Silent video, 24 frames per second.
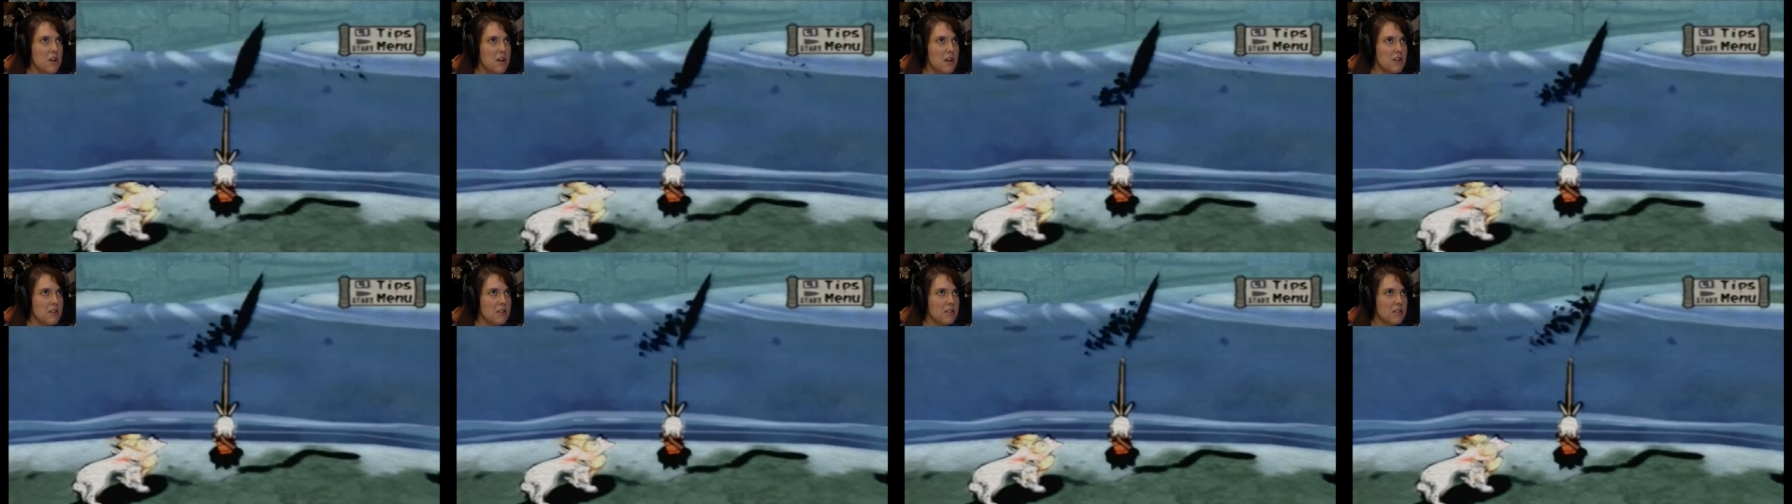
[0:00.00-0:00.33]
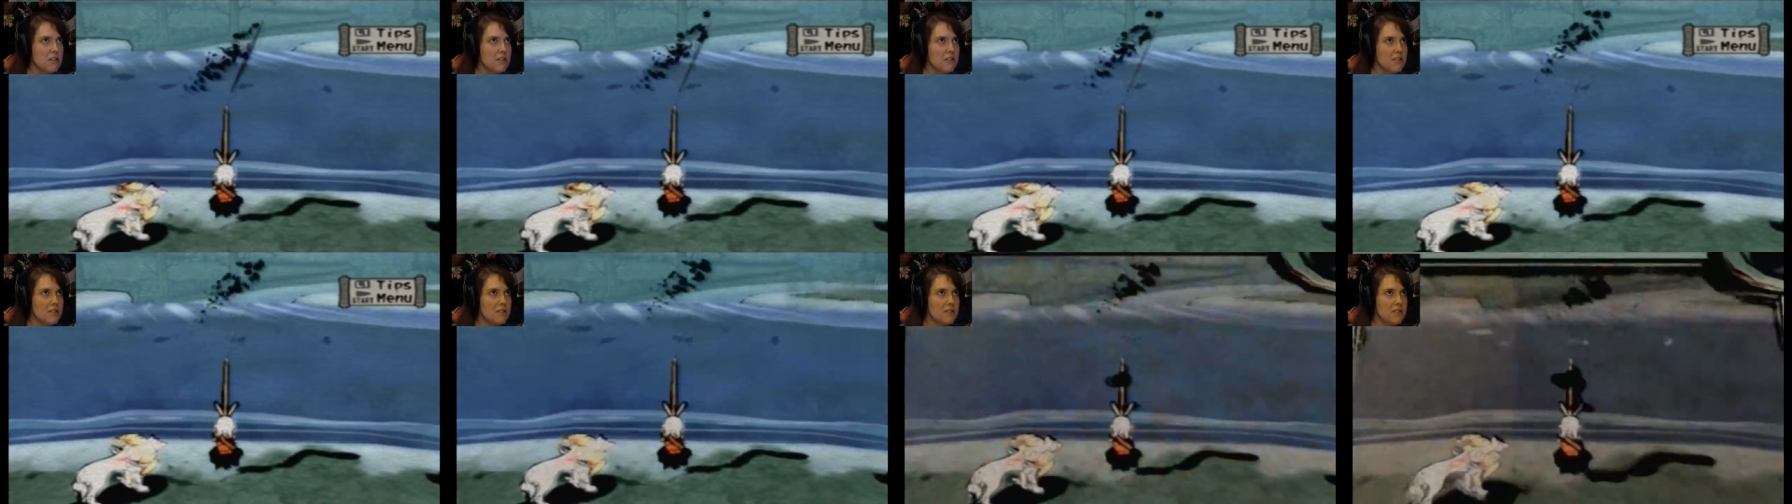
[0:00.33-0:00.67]
day!
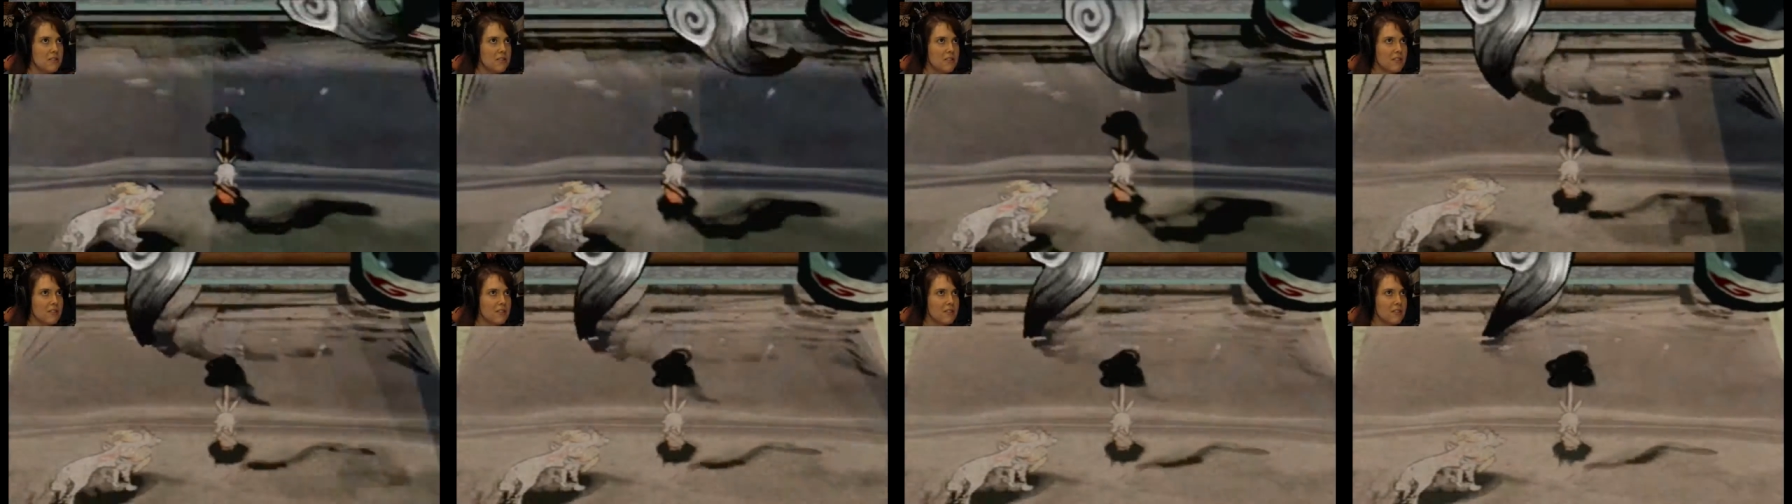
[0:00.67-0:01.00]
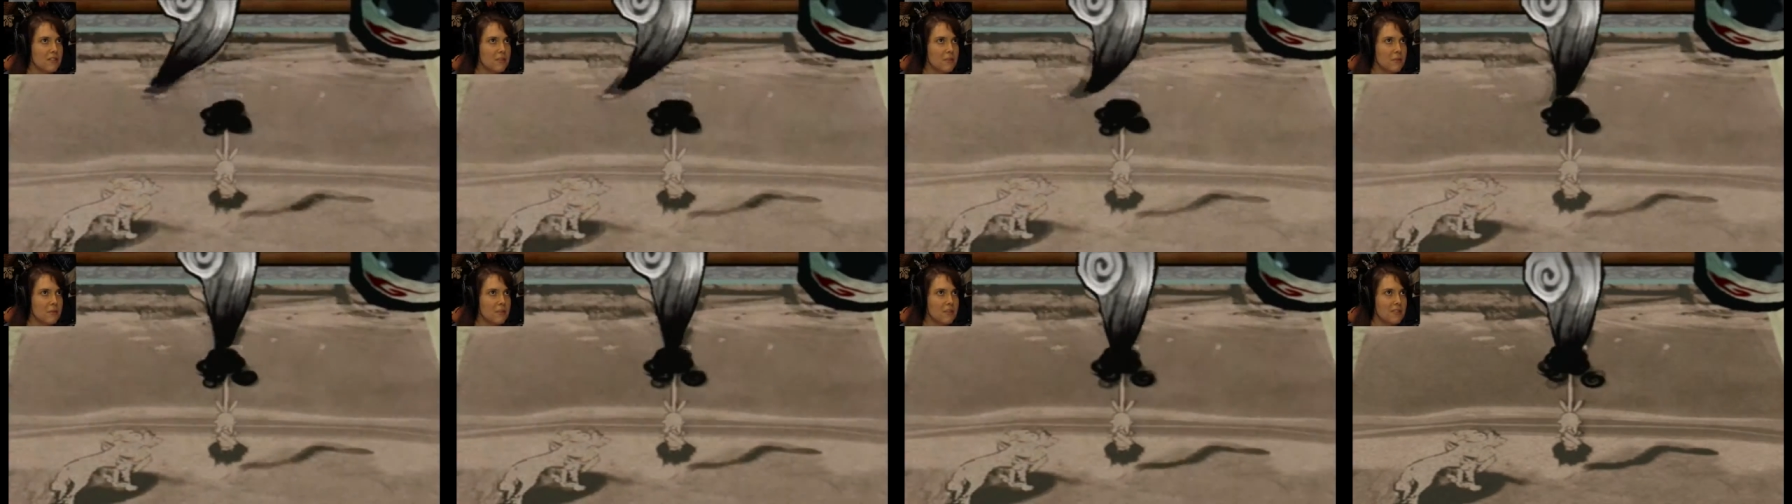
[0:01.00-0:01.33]

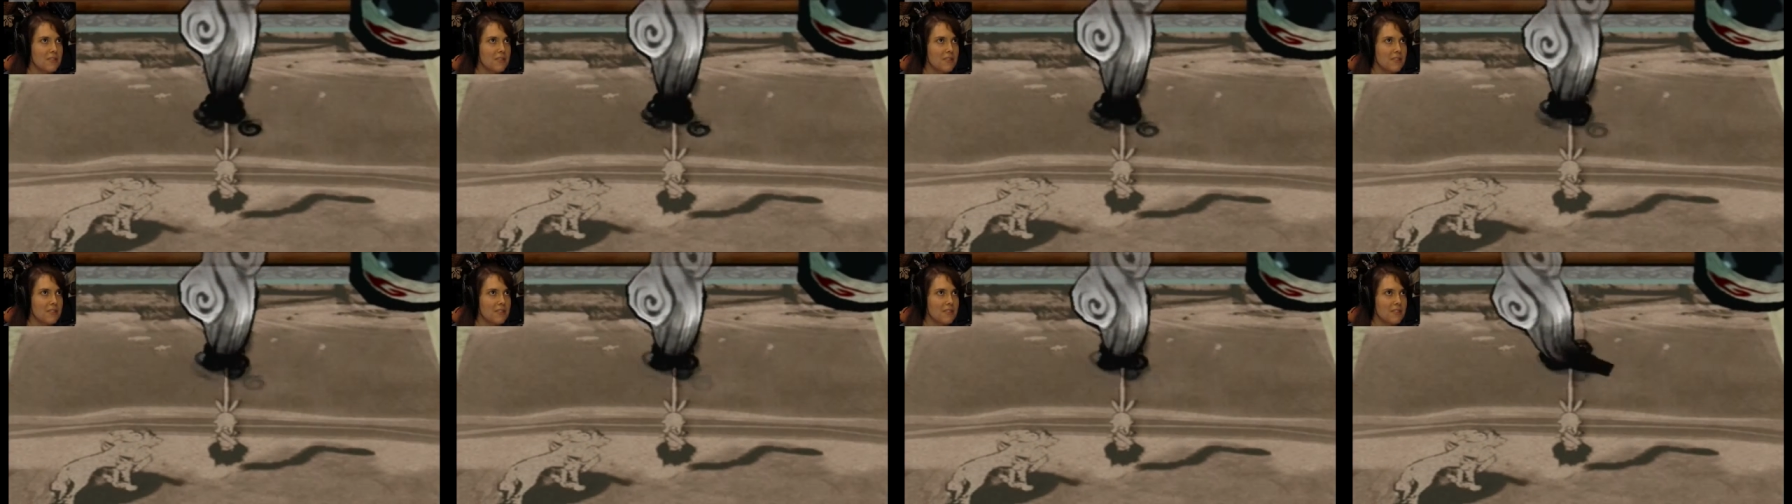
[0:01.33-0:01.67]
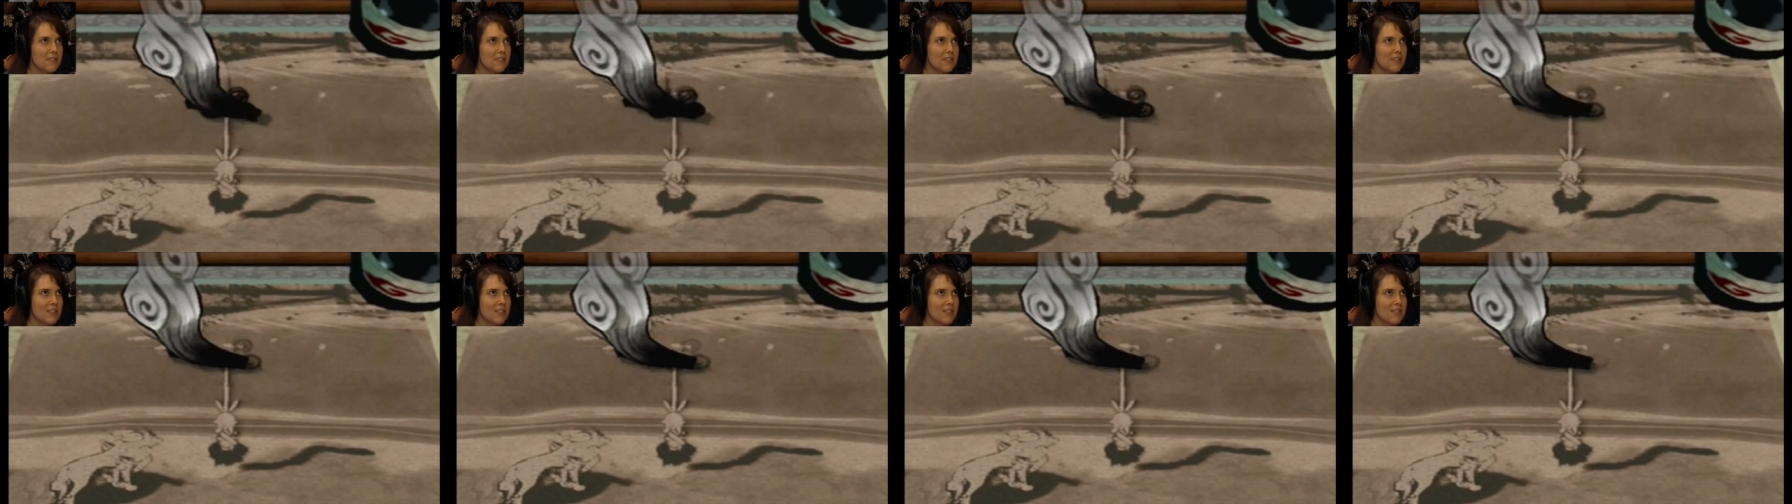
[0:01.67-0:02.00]
What is
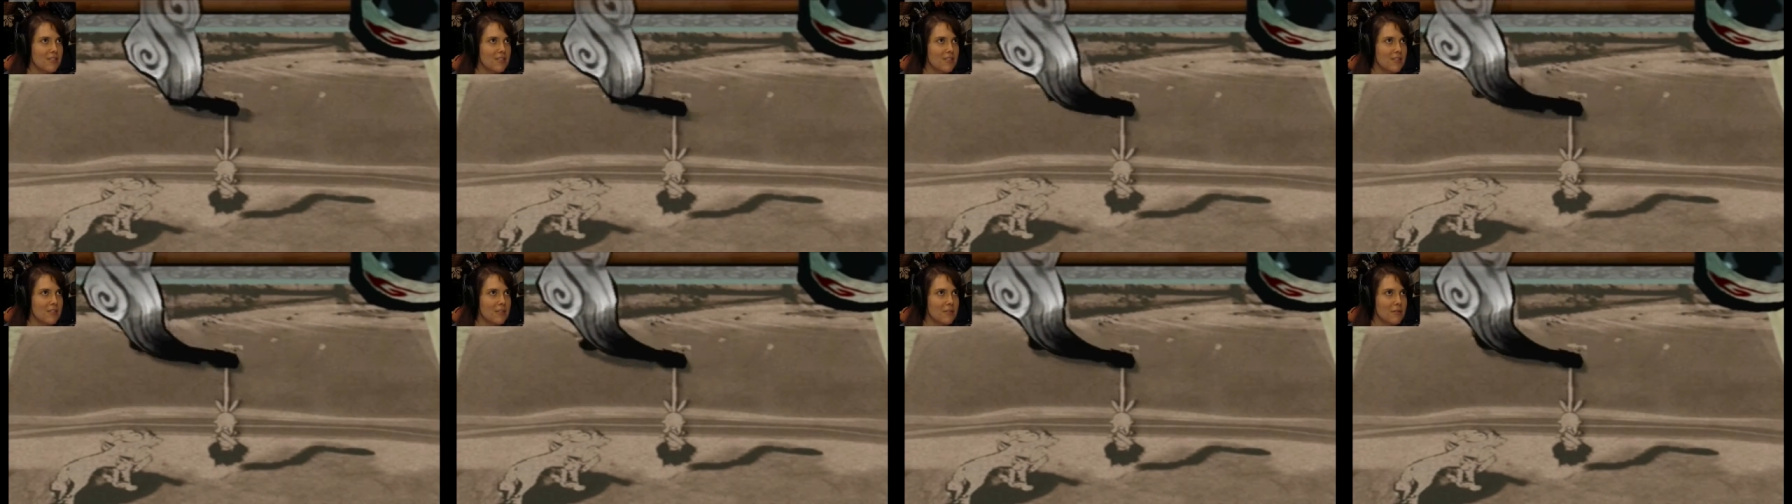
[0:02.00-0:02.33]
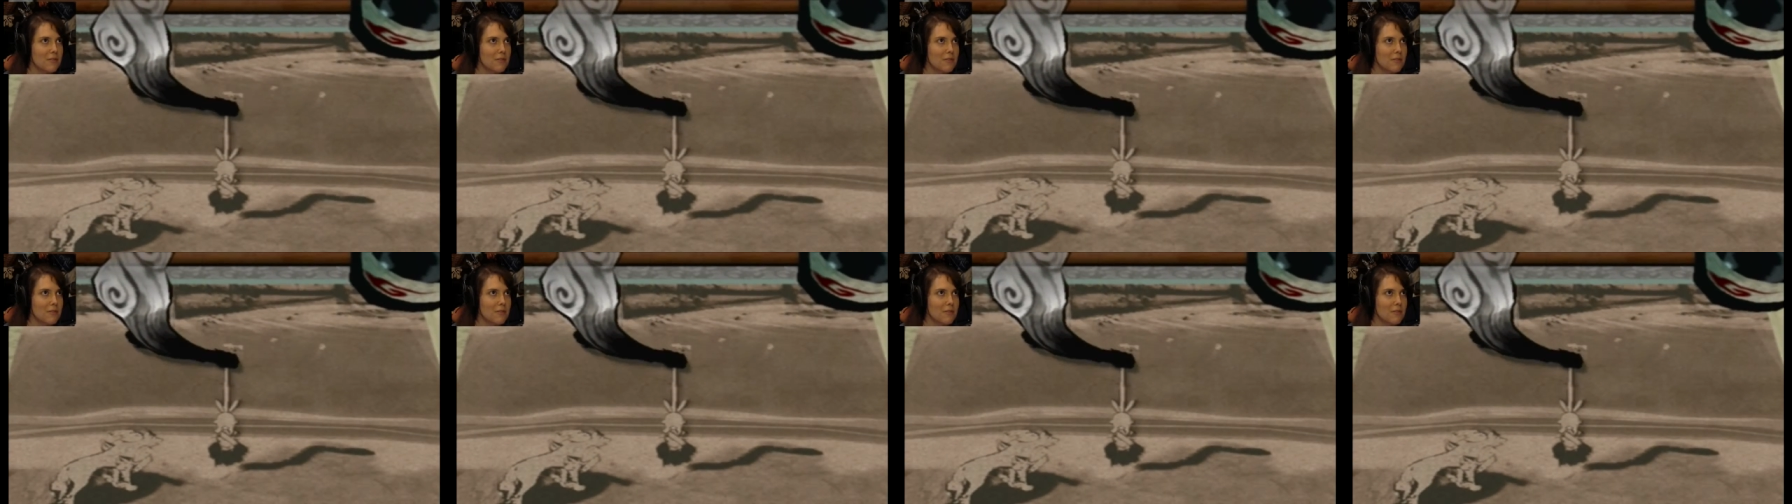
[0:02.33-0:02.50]
this? Can I just...